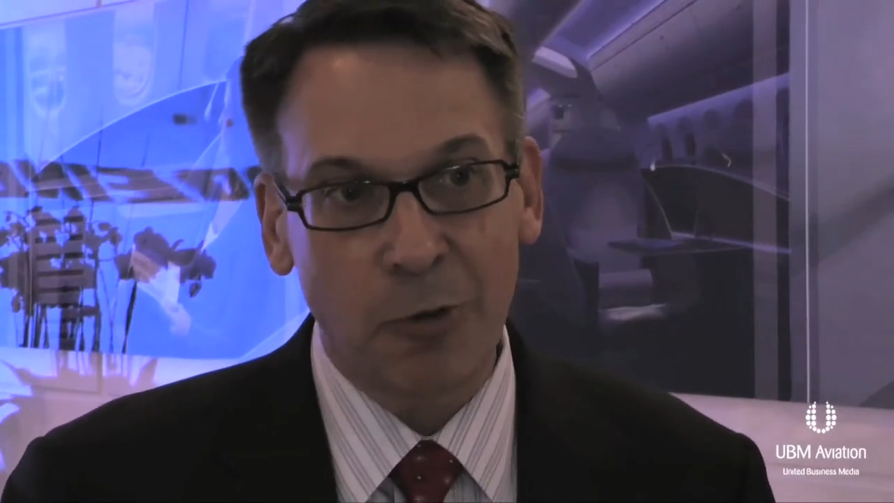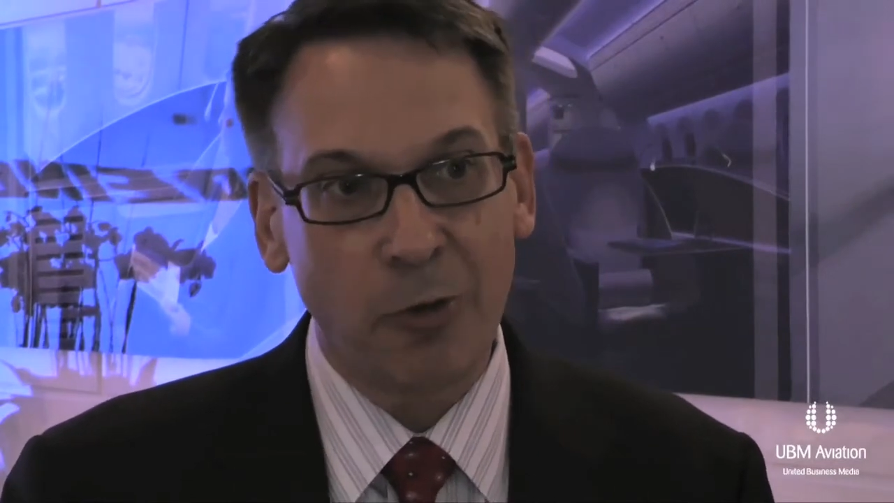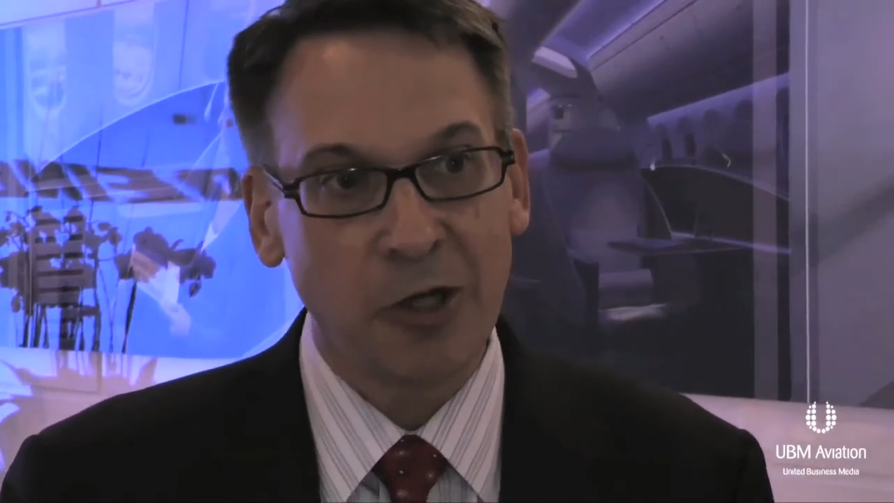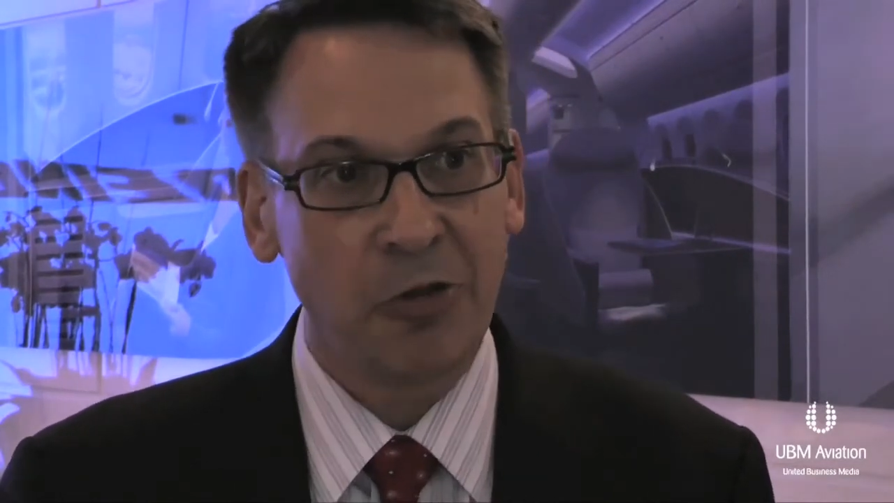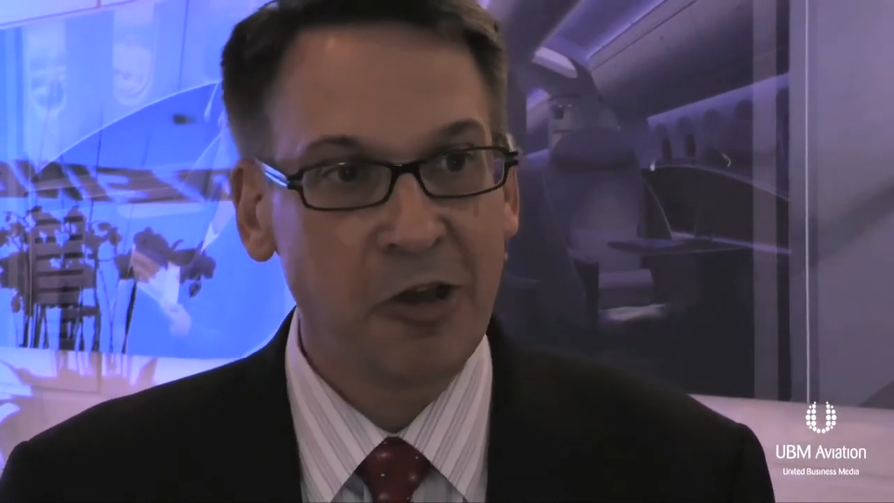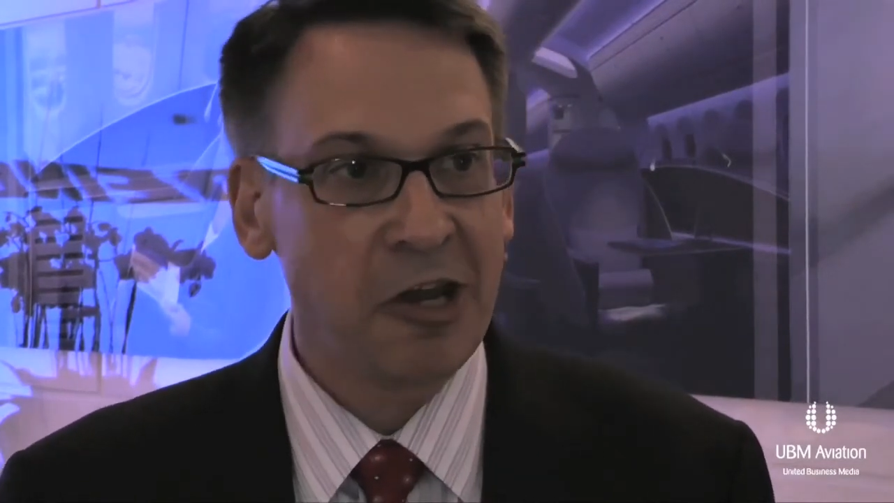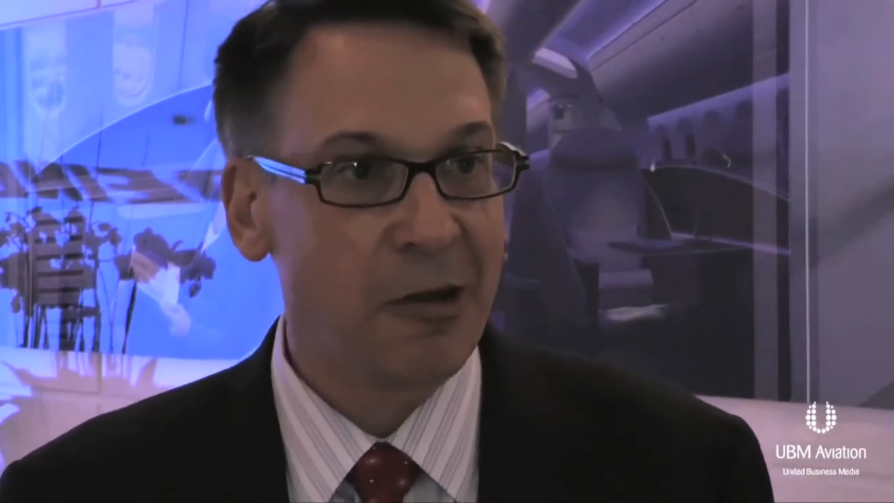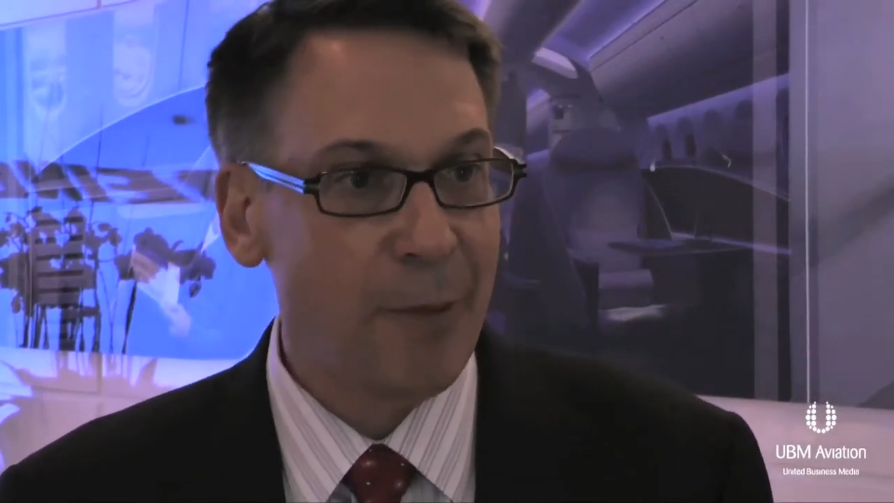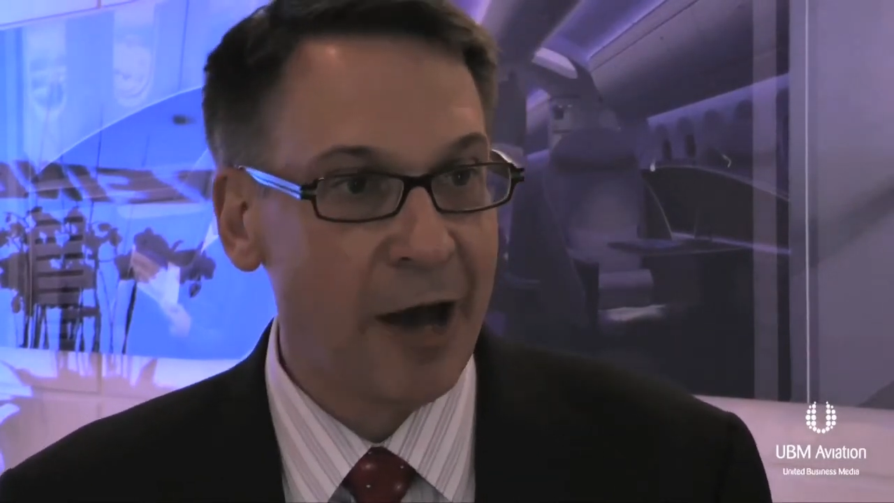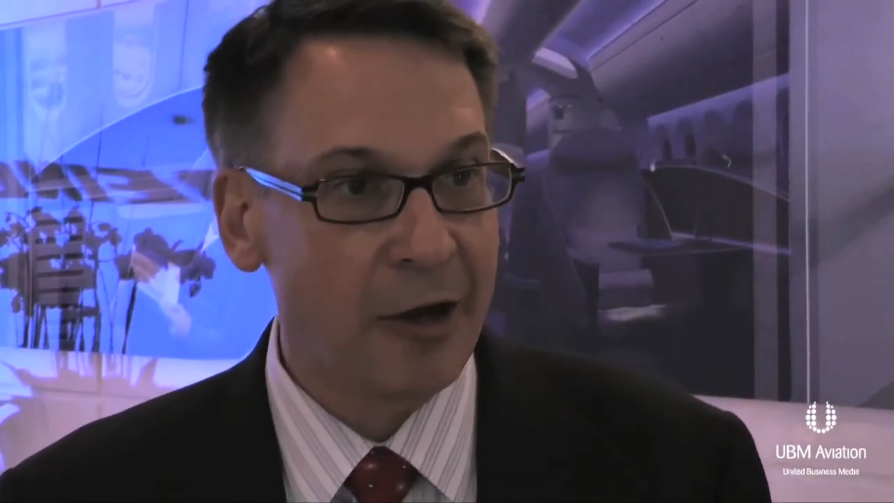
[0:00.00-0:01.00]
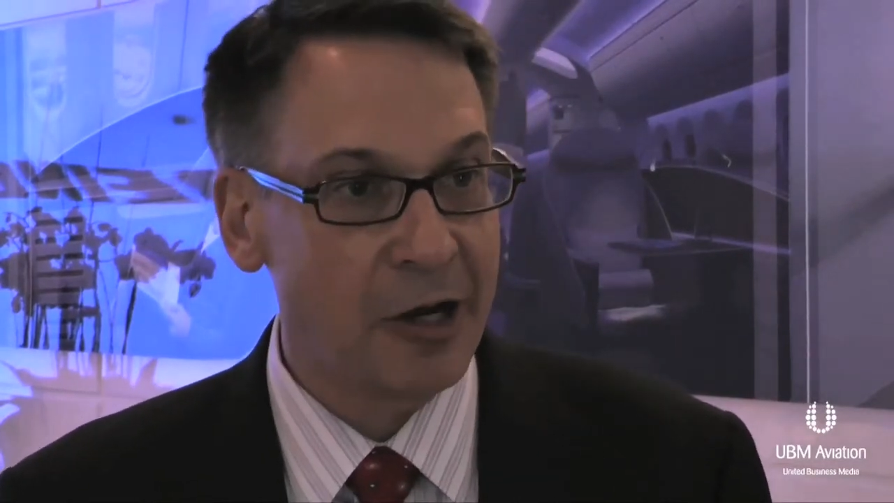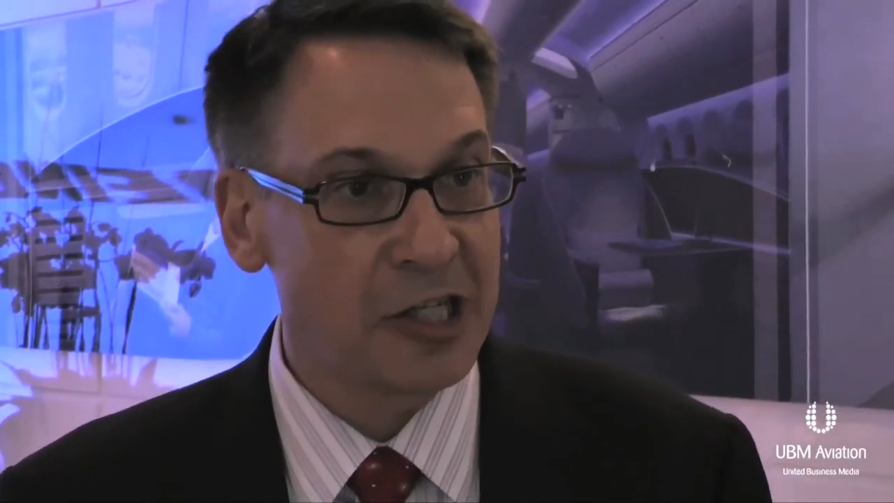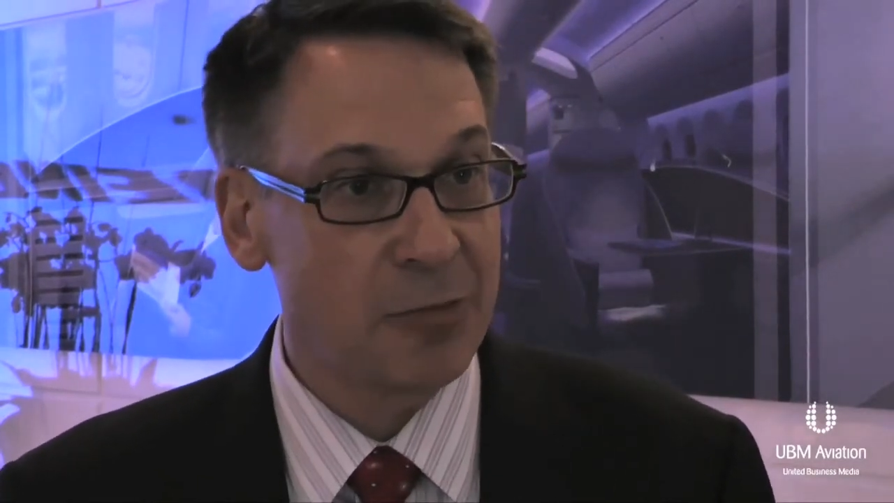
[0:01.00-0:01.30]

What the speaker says: but when you think about it,